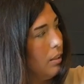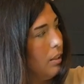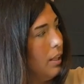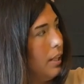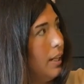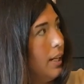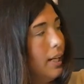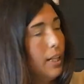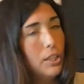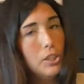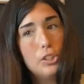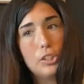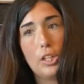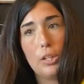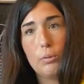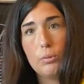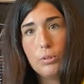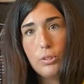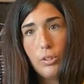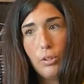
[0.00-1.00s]
and I just thought
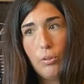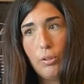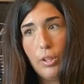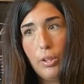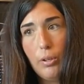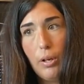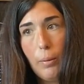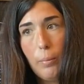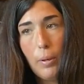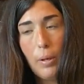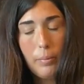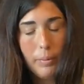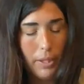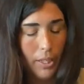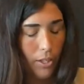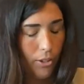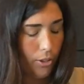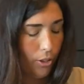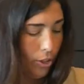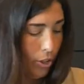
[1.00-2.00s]
it was so cute. I'll probably
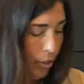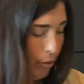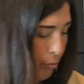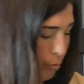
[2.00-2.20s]
get 30 or